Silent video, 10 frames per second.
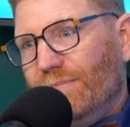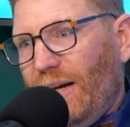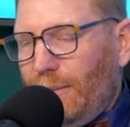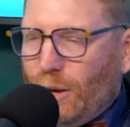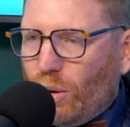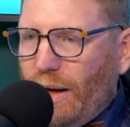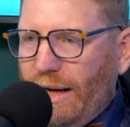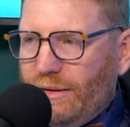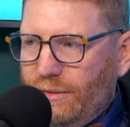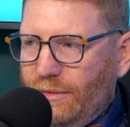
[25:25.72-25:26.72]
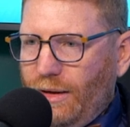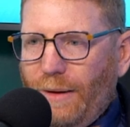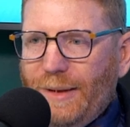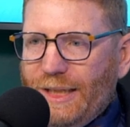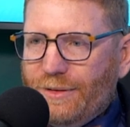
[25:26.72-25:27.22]
I'm like, okay,
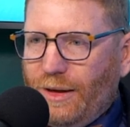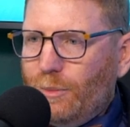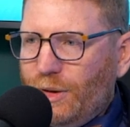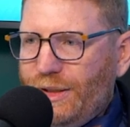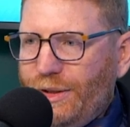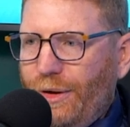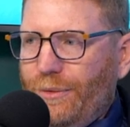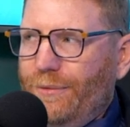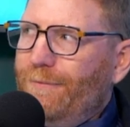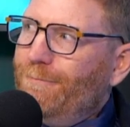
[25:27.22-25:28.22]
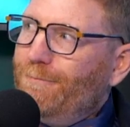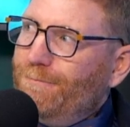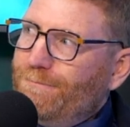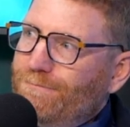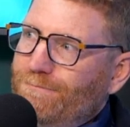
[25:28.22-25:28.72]
I'm here. I'm ready to go.
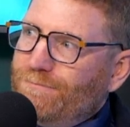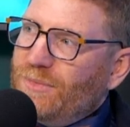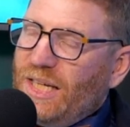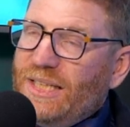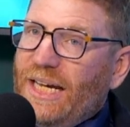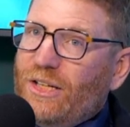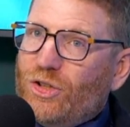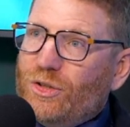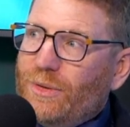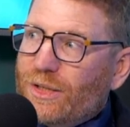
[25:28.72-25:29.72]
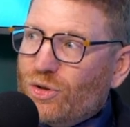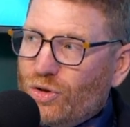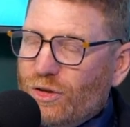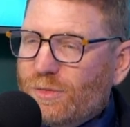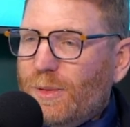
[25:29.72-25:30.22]
And the HR director
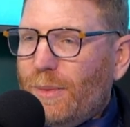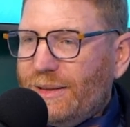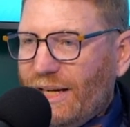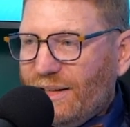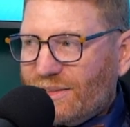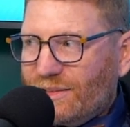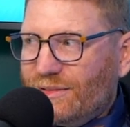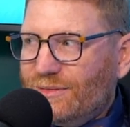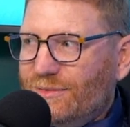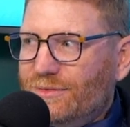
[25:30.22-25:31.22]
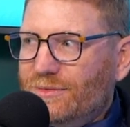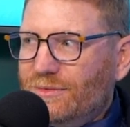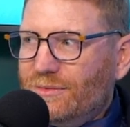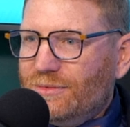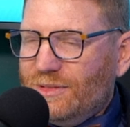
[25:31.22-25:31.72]
shows me my desk,
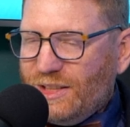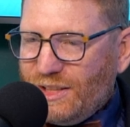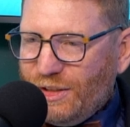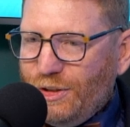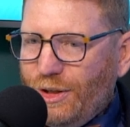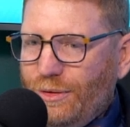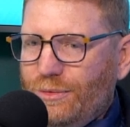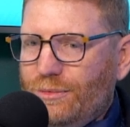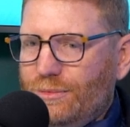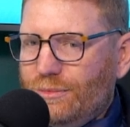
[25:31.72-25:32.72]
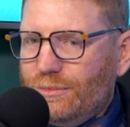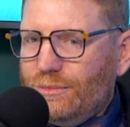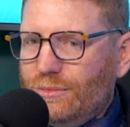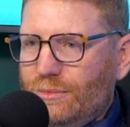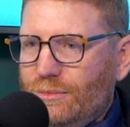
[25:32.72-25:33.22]
says, here you go.
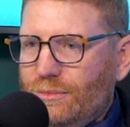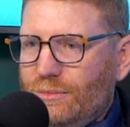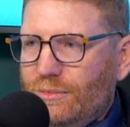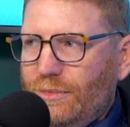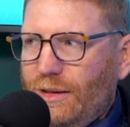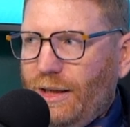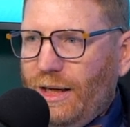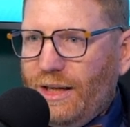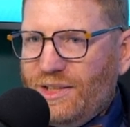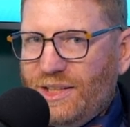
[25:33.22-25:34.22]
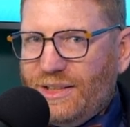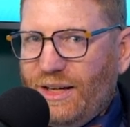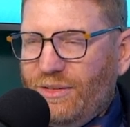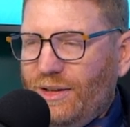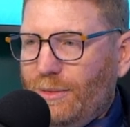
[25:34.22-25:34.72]
And I sit
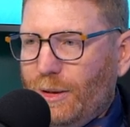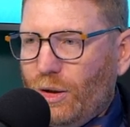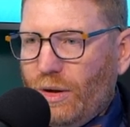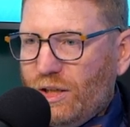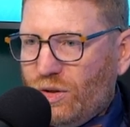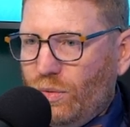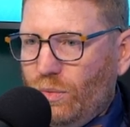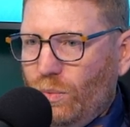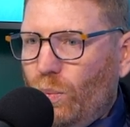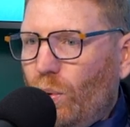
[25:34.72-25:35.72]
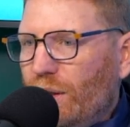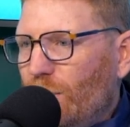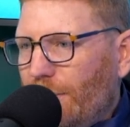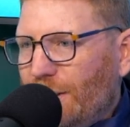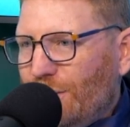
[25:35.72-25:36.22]
down and I'm like, okay, so what do you
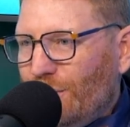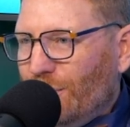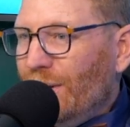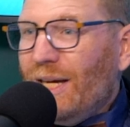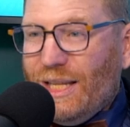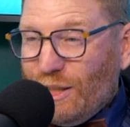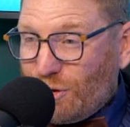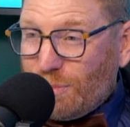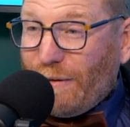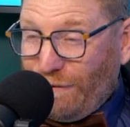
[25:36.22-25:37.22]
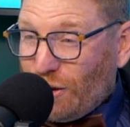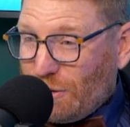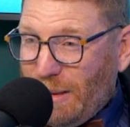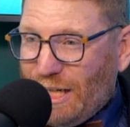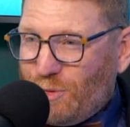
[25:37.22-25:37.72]
want me to do? This is my
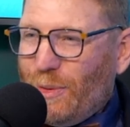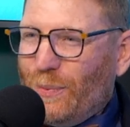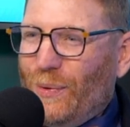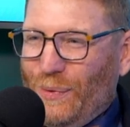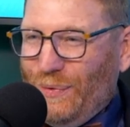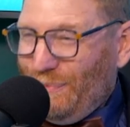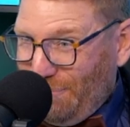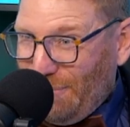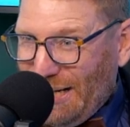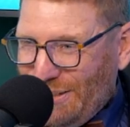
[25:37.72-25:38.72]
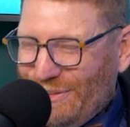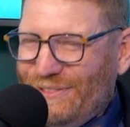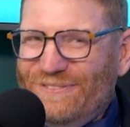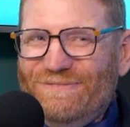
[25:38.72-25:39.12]
first management role, mind you.